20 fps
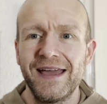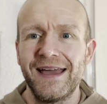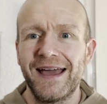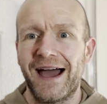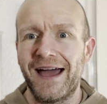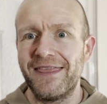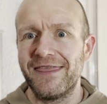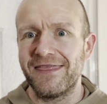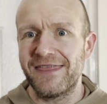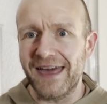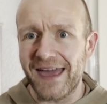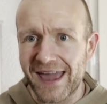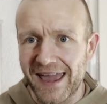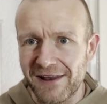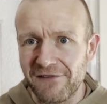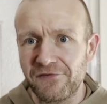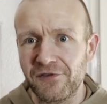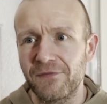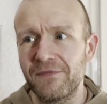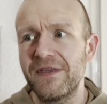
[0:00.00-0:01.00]
And
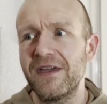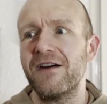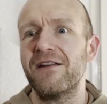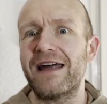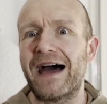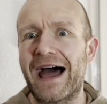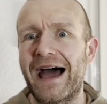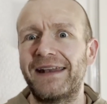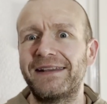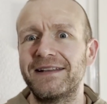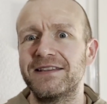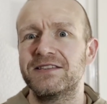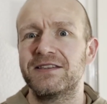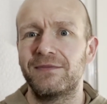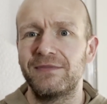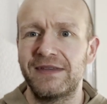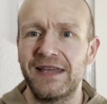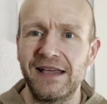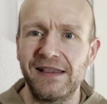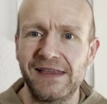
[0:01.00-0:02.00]
then from there, add in
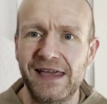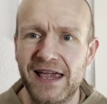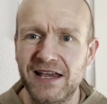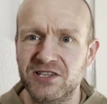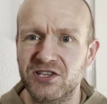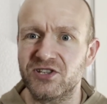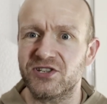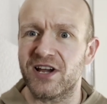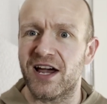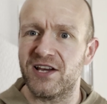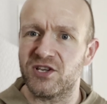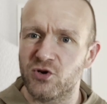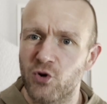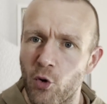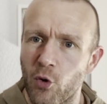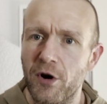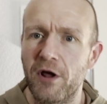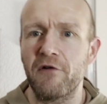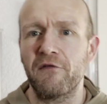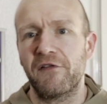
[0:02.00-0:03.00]
some daily exercise,
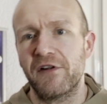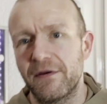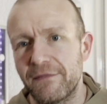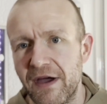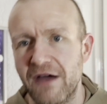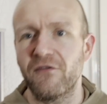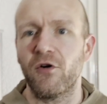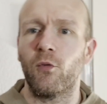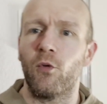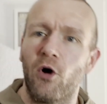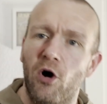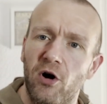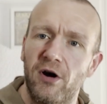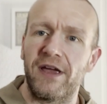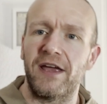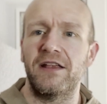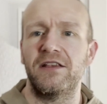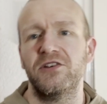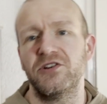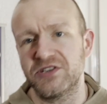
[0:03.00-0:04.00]
going out for a bit of a walk,
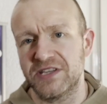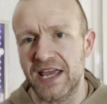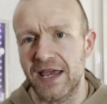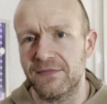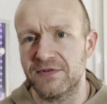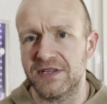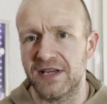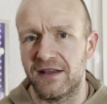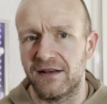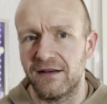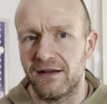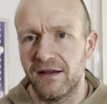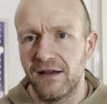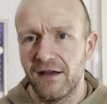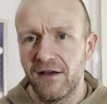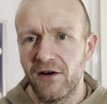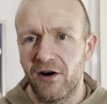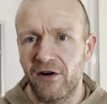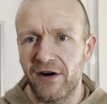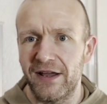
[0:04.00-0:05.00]
getting your steps in.
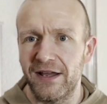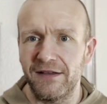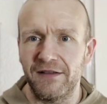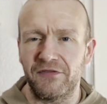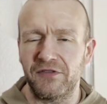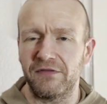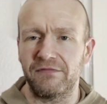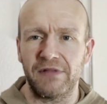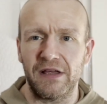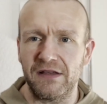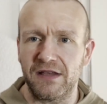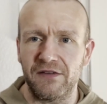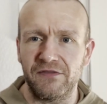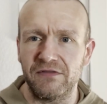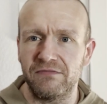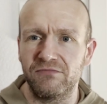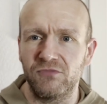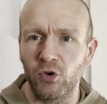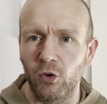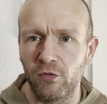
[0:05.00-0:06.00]
All right, if you like, if you
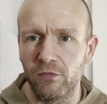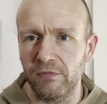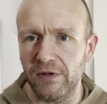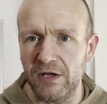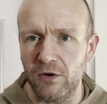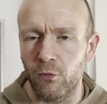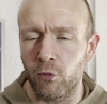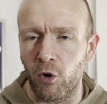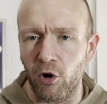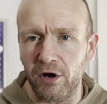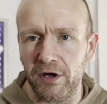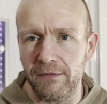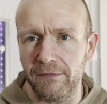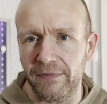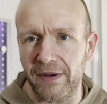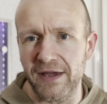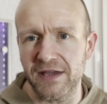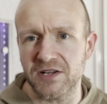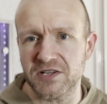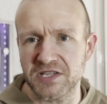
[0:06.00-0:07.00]
don't like walking
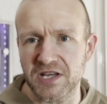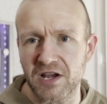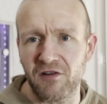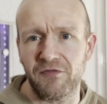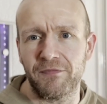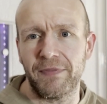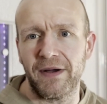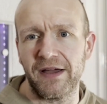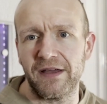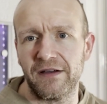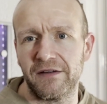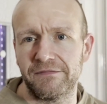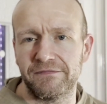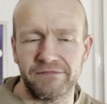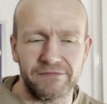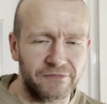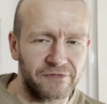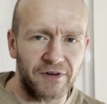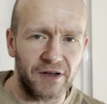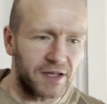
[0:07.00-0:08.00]
by yourself, buy a
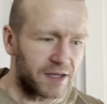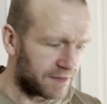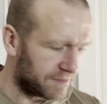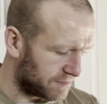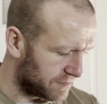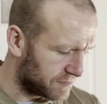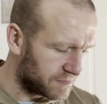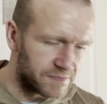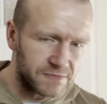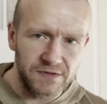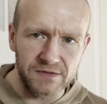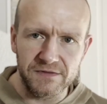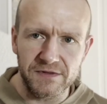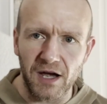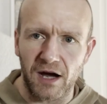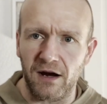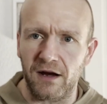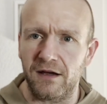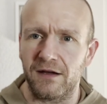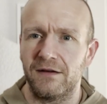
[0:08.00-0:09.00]
fucking
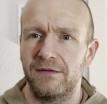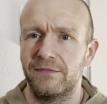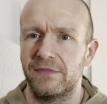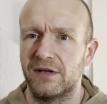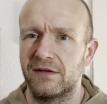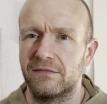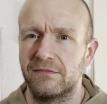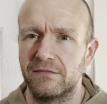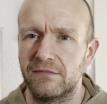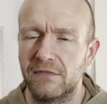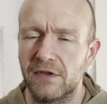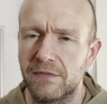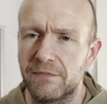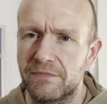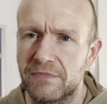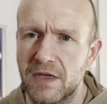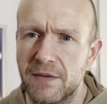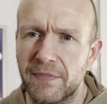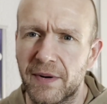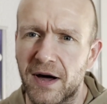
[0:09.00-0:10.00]
dog, but
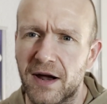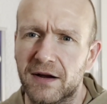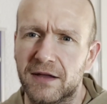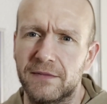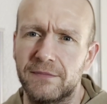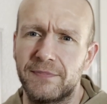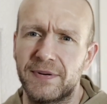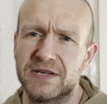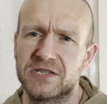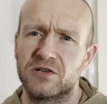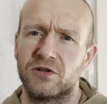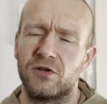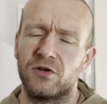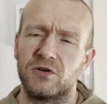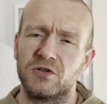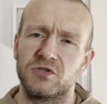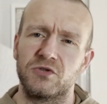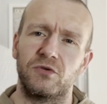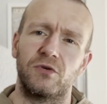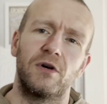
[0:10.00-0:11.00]
they, bark and piss a
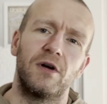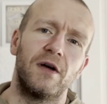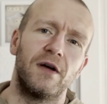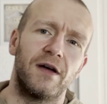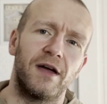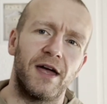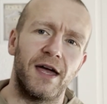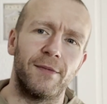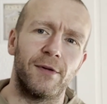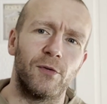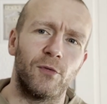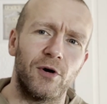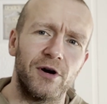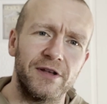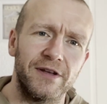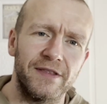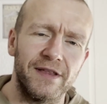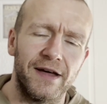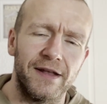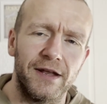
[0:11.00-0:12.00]
lot, so uh, I'll warn
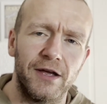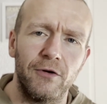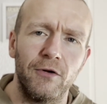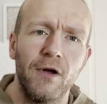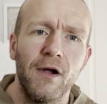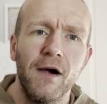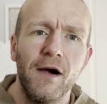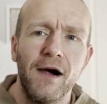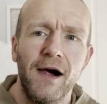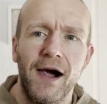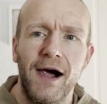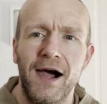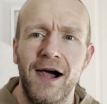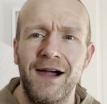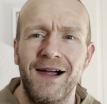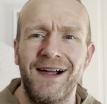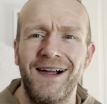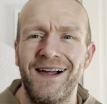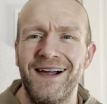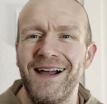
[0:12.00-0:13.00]
you that
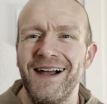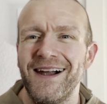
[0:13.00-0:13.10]
now.